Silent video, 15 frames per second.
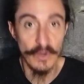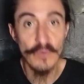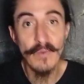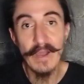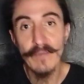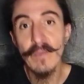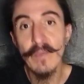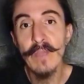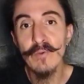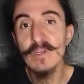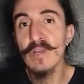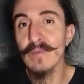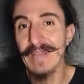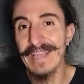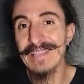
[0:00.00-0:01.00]
or what we
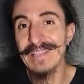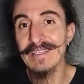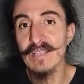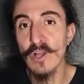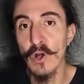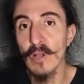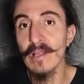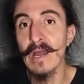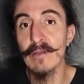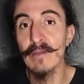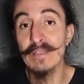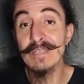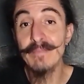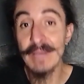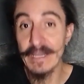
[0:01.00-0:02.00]
would nowadays call
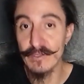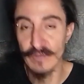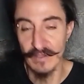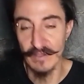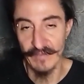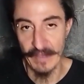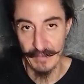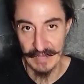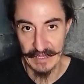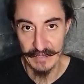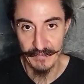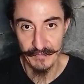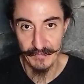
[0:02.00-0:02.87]
our spiritual family.